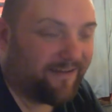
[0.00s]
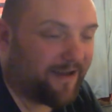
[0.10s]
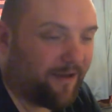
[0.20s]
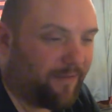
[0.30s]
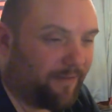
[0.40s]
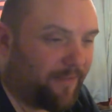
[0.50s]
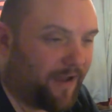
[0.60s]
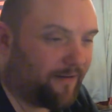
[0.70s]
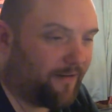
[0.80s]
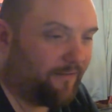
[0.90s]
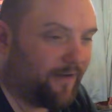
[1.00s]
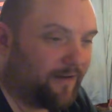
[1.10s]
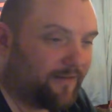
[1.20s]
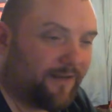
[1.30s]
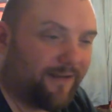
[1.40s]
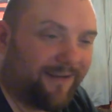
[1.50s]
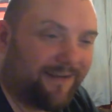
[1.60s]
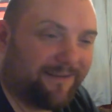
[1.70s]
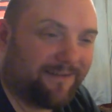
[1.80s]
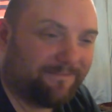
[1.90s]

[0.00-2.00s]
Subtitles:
carry a big mag light around and shit like that.